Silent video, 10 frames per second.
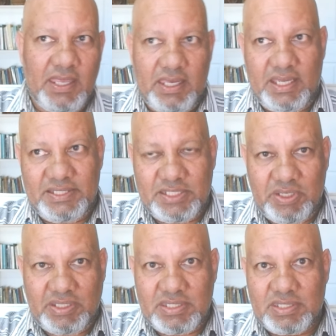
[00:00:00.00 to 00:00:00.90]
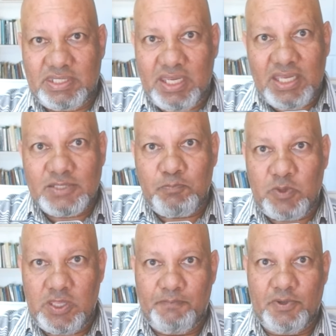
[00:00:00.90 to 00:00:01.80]
And so it is these
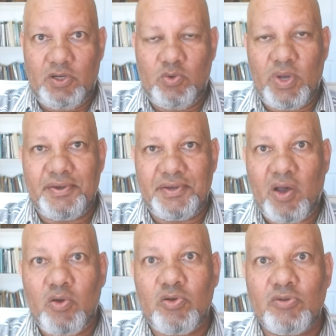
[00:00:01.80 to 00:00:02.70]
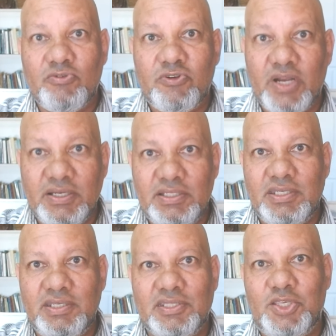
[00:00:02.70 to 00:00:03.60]
people who are now
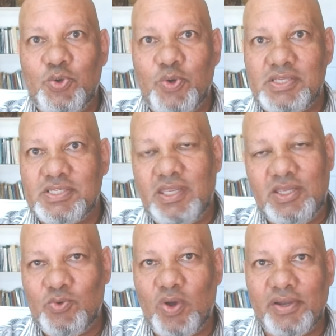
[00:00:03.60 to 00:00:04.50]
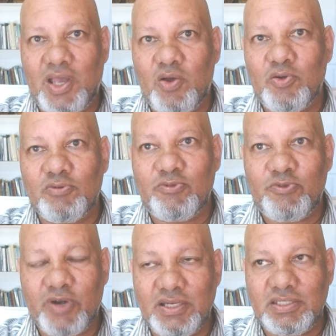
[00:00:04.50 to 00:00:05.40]
confronting the USA, who are now
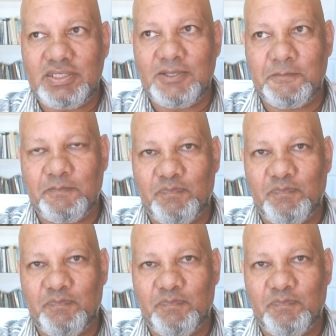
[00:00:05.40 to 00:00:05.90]
confronting